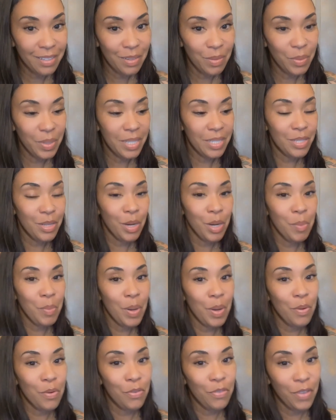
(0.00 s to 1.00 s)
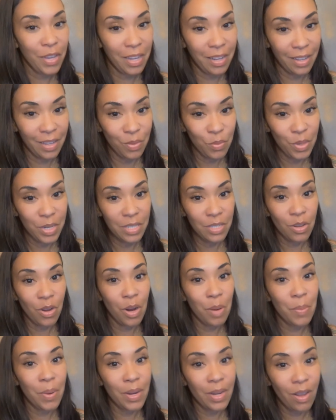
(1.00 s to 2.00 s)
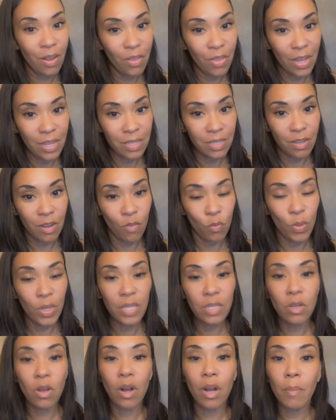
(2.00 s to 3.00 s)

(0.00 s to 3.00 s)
We didn't talk about failing. We didn't talk about all that stuff. We didn't talk